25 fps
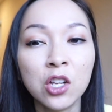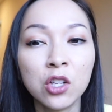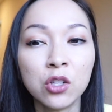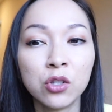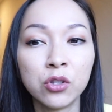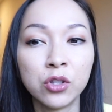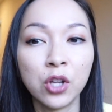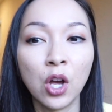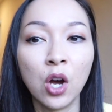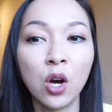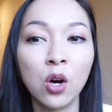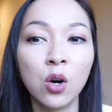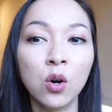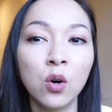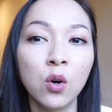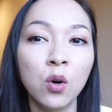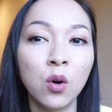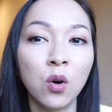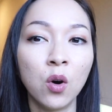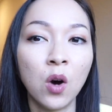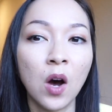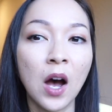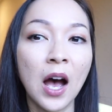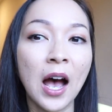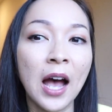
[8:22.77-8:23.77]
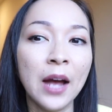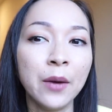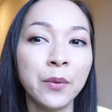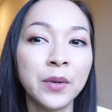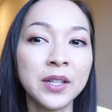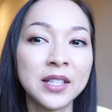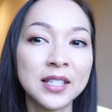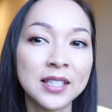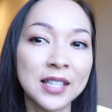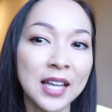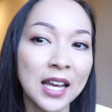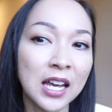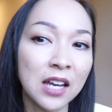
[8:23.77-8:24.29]
So I
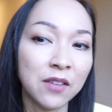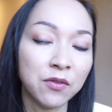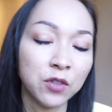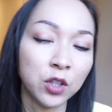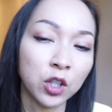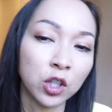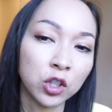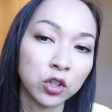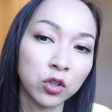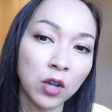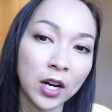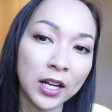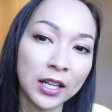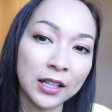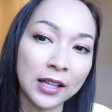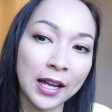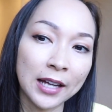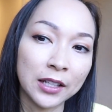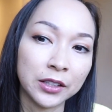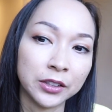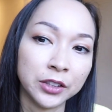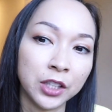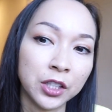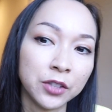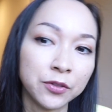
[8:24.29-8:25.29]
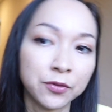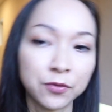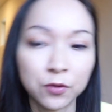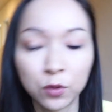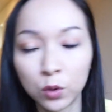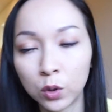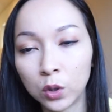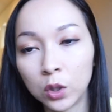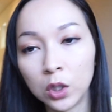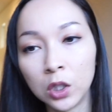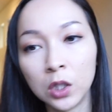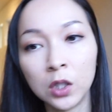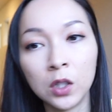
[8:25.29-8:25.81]
would say if you're trying to like look
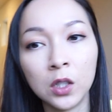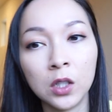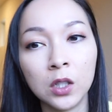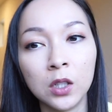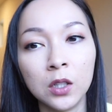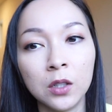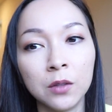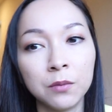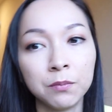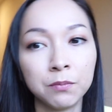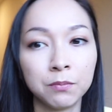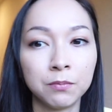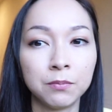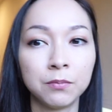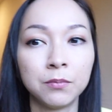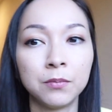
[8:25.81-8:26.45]
for